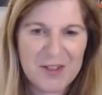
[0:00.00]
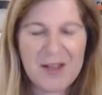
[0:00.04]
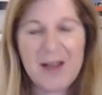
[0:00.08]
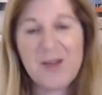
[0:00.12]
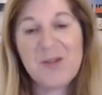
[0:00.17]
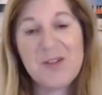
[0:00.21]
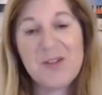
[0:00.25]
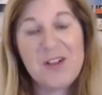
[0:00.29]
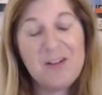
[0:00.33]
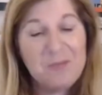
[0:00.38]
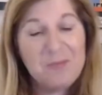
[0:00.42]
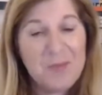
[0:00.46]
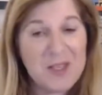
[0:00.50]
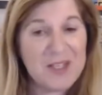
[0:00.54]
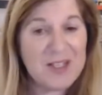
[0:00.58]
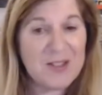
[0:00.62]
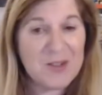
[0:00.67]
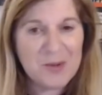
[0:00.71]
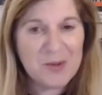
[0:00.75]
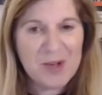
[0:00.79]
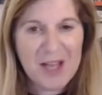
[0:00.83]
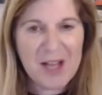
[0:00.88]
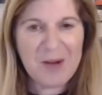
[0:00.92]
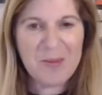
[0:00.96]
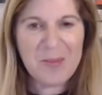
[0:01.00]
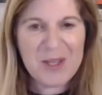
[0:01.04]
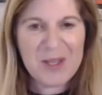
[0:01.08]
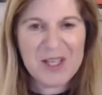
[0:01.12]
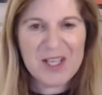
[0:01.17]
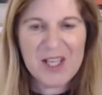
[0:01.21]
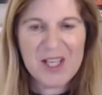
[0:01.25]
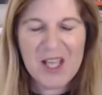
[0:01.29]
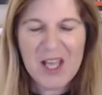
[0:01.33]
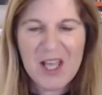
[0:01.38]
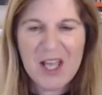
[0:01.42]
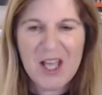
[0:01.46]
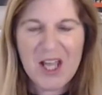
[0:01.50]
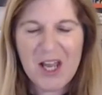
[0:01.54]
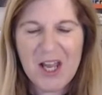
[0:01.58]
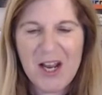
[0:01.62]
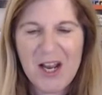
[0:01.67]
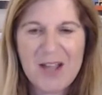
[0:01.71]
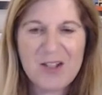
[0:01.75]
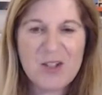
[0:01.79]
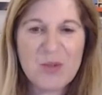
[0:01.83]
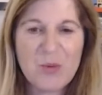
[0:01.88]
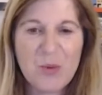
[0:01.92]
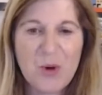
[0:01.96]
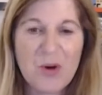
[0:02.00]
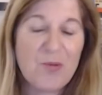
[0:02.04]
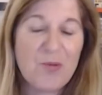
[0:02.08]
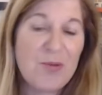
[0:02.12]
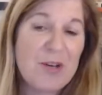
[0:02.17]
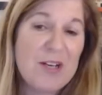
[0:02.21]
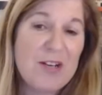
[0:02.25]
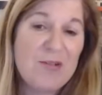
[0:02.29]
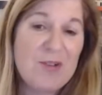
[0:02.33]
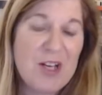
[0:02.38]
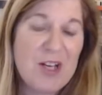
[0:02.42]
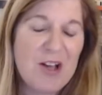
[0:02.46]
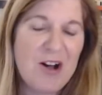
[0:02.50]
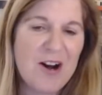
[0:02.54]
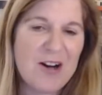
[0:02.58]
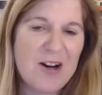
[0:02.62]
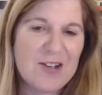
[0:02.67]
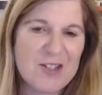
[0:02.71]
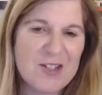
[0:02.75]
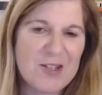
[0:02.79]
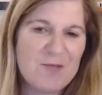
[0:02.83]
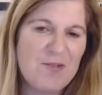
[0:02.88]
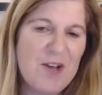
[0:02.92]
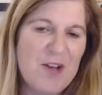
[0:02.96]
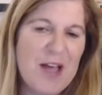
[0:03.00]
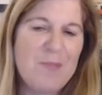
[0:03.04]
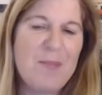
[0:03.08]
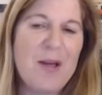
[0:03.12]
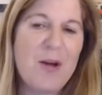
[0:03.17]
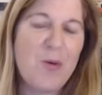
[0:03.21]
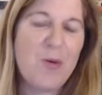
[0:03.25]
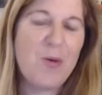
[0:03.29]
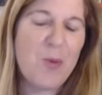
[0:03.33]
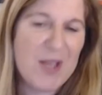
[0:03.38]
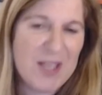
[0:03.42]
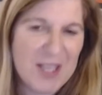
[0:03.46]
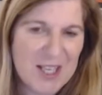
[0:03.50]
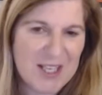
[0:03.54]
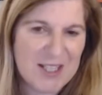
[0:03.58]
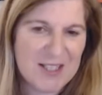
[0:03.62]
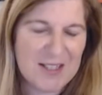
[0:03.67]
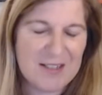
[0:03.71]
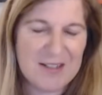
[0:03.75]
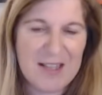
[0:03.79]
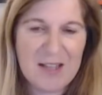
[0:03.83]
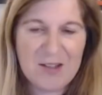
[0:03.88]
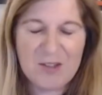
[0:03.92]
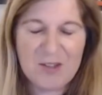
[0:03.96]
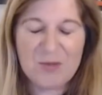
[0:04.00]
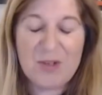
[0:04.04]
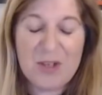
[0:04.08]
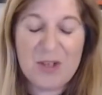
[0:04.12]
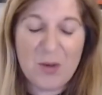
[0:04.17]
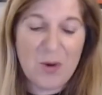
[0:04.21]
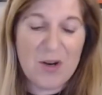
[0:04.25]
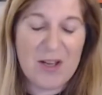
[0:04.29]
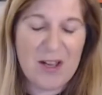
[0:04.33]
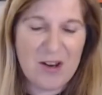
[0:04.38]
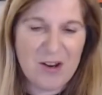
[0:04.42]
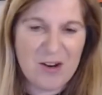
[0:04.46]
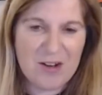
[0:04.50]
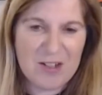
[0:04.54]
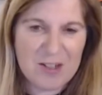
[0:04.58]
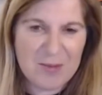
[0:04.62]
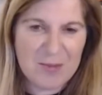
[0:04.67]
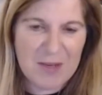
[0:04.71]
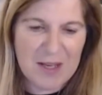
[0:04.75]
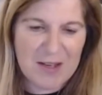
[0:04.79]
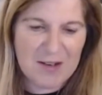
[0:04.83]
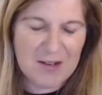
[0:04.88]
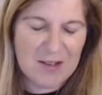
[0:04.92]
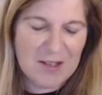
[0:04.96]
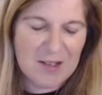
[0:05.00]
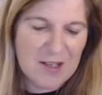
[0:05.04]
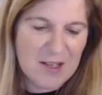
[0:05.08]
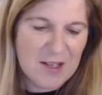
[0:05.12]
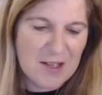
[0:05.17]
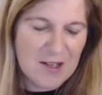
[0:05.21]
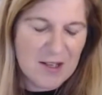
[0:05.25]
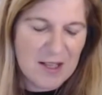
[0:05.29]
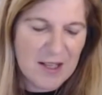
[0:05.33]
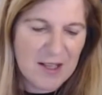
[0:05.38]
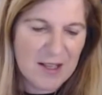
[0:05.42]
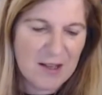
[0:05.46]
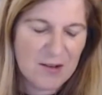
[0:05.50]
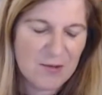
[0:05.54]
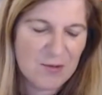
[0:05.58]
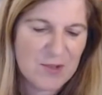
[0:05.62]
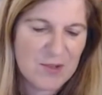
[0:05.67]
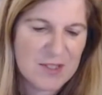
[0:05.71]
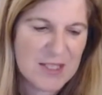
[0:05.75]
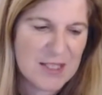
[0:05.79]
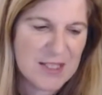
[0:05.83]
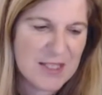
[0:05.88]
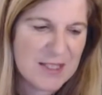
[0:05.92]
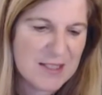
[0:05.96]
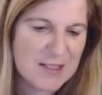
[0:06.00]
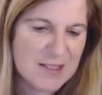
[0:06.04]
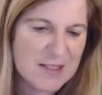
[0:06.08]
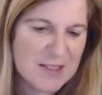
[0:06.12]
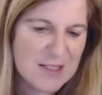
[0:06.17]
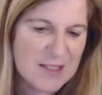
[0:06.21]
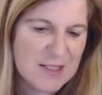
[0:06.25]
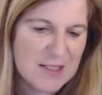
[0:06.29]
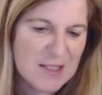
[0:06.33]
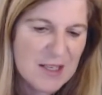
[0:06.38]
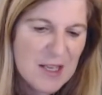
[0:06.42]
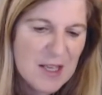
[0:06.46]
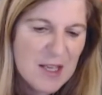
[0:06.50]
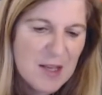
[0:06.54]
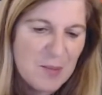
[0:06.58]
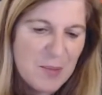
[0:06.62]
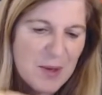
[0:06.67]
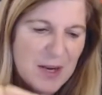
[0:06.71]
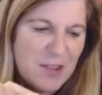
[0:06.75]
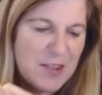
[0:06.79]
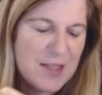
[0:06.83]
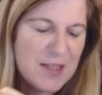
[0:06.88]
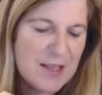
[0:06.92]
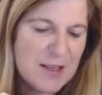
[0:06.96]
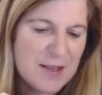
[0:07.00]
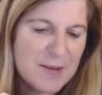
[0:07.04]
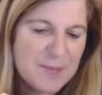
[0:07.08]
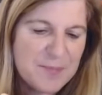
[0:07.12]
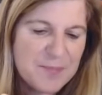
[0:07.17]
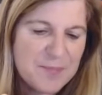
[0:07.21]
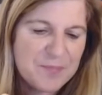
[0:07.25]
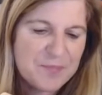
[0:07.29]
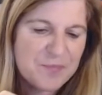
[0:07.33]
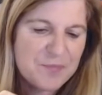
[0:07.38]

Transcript: The guys would have meetings without me, and I had to work really, really hard to fight my way in. And that's really when I learned about uh, resilience. But I think,